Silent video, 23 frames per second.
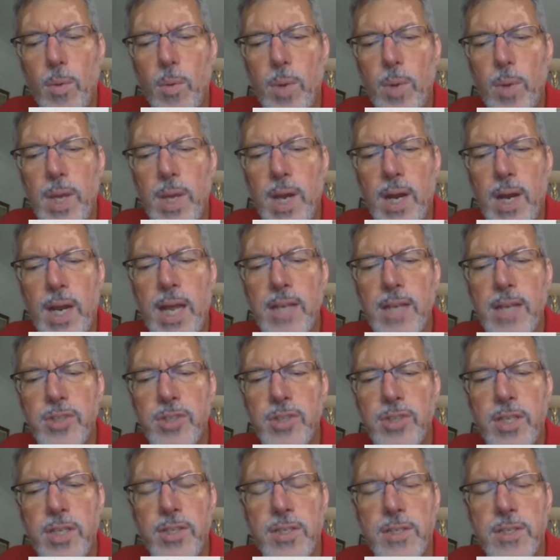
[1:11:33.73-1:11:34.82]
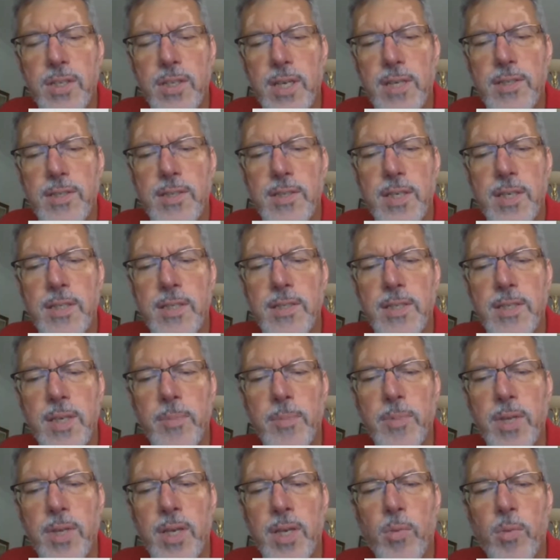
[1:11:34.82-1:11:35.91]
we are largely discussing
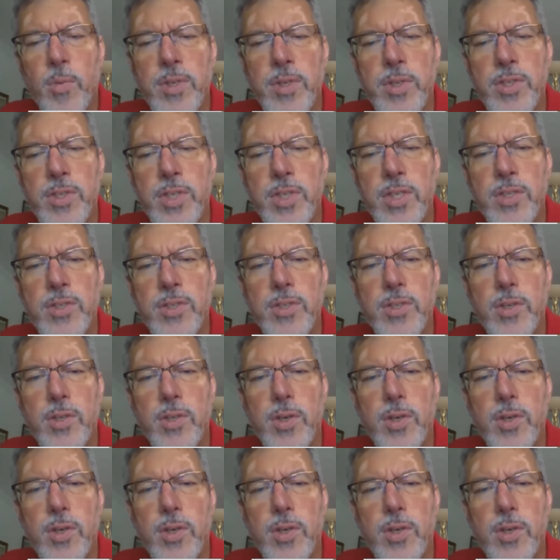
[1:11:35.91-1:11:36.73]
something which is